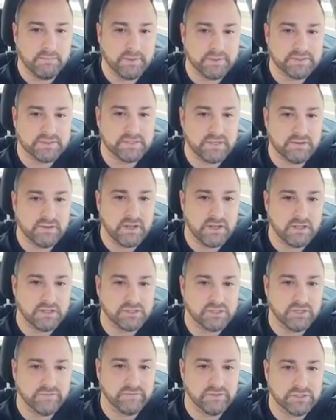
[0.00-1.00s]
Bust that
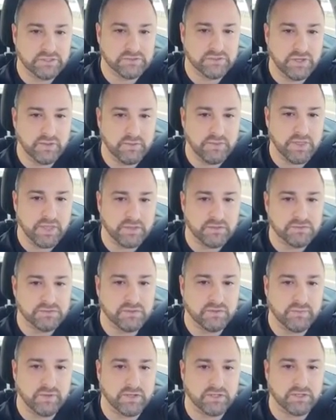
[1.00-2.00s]
knowledge every stream. Thank you
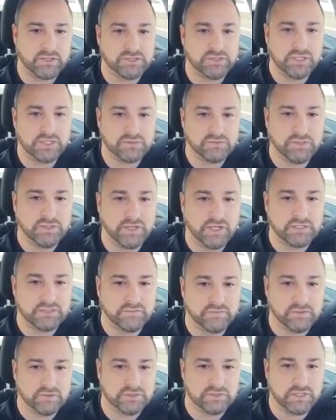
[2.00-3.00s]
so much. That's really
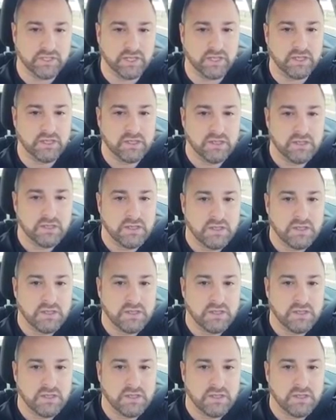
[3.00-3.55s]
nice of you to say.